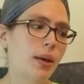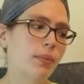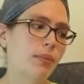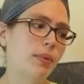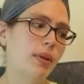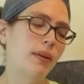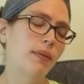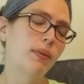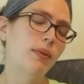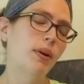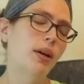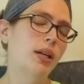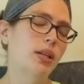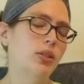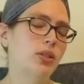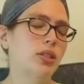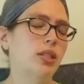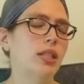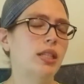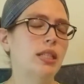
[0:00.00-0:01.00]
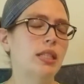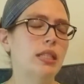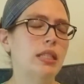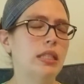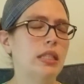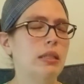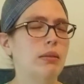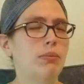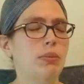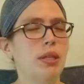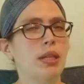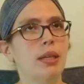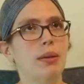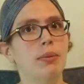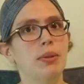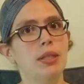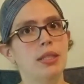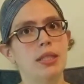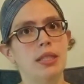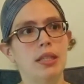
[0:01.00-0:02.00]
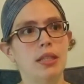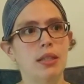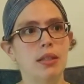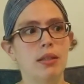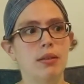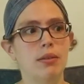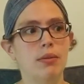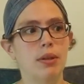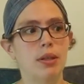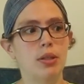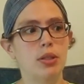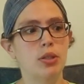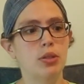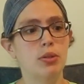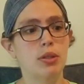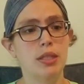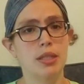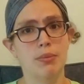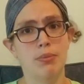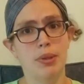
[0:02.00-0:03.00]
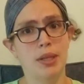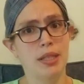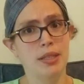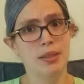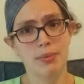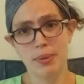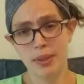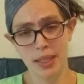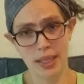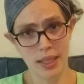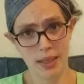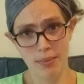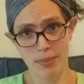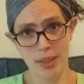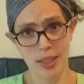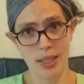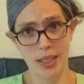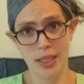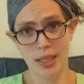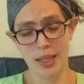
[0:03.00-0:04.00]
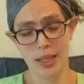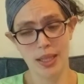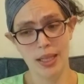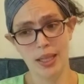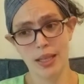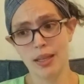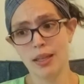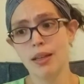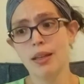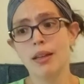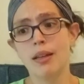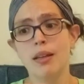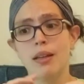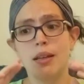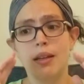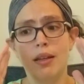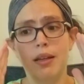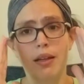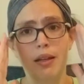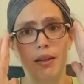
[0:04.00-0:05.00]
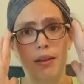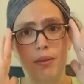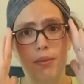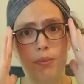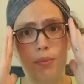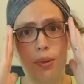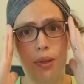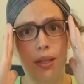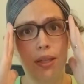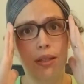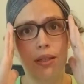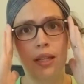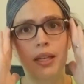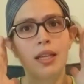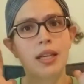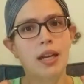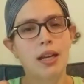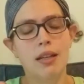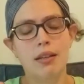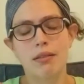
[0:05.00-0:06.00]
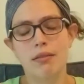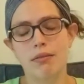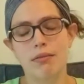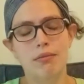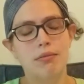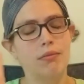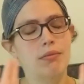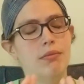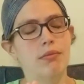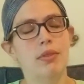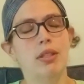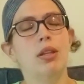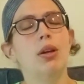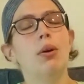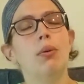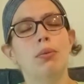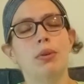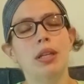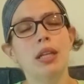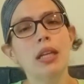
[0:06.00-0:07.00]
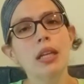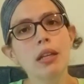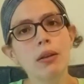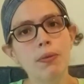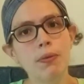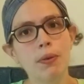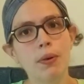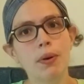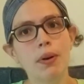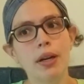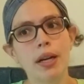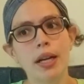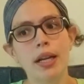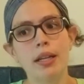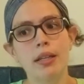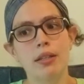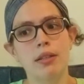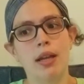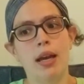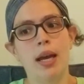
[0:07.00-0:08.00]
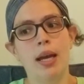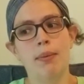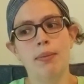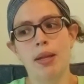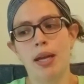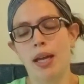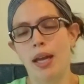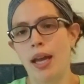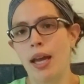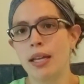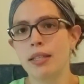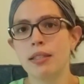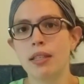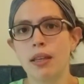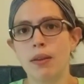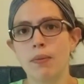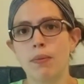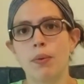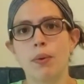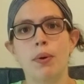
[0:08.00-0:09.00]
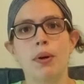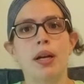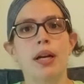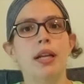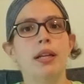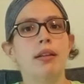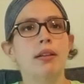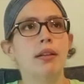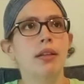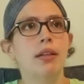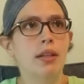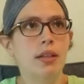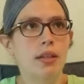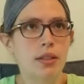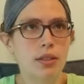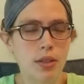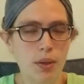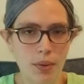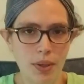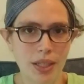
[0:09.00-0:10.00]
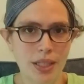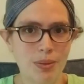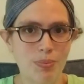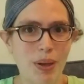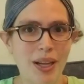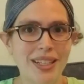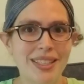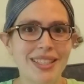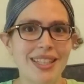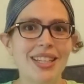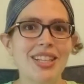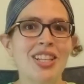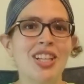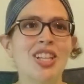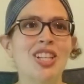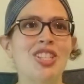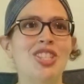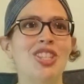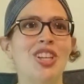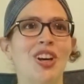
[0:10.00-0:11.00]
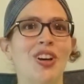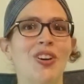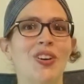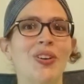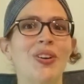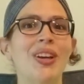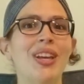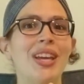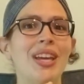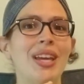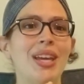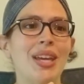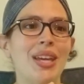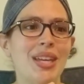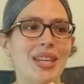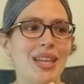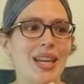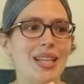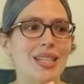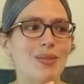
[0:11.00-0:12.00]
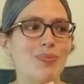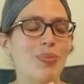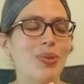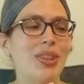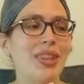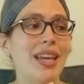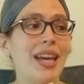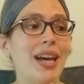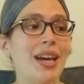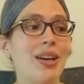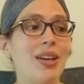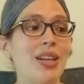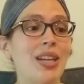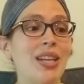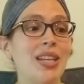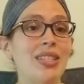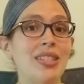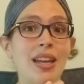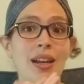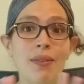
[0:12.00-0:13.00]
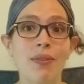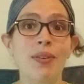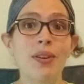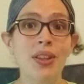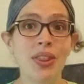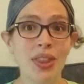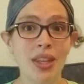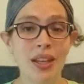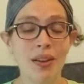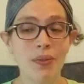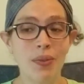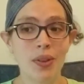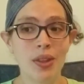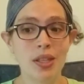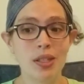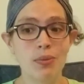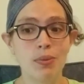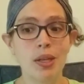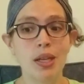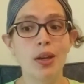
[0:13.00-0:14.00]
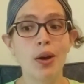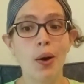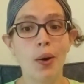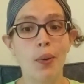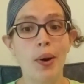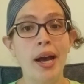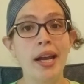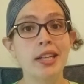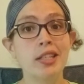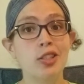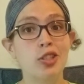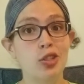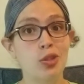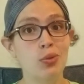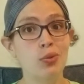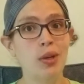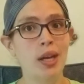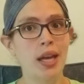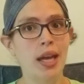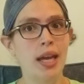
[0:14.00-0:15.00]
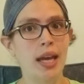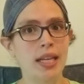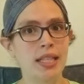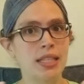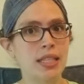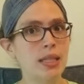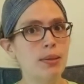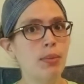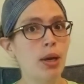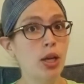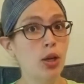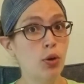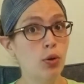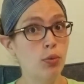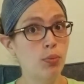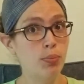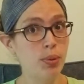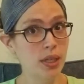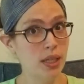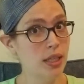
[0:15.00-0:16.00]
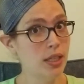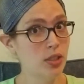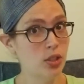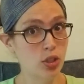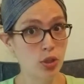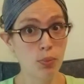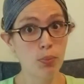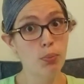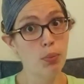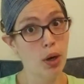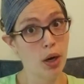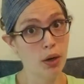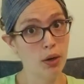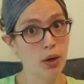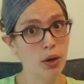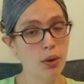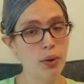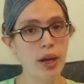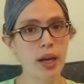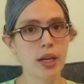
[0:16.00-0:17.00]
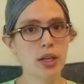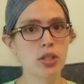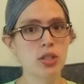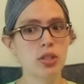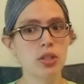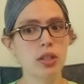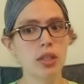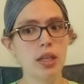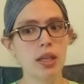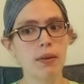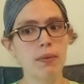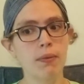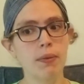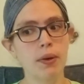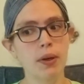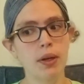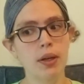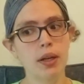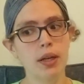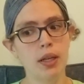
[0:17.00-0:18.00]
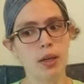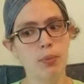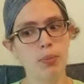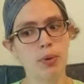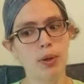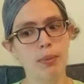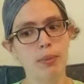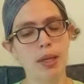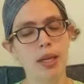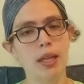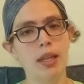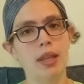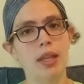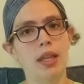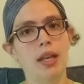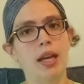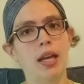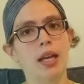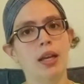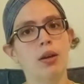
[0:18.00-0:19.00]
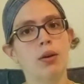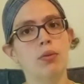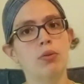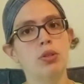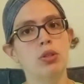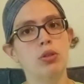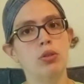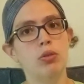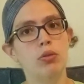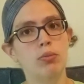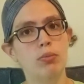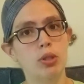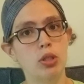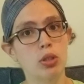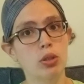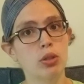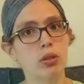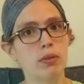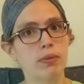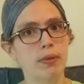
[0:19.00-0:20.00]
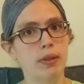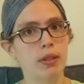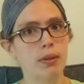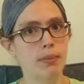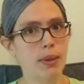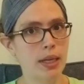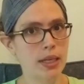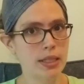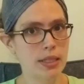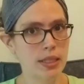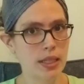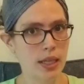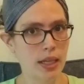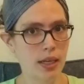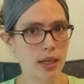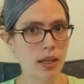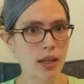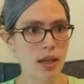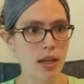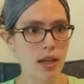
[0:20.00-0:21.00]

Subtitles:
if you are interested in being able to see the registries and possibly get me anything. But again, no need for it. I'm not asking for it. Don't expect it. So yes, but that is everything for this week. Oh, I see my OB tomorrow actually for an appointment, and then I go to maternal fetal medicine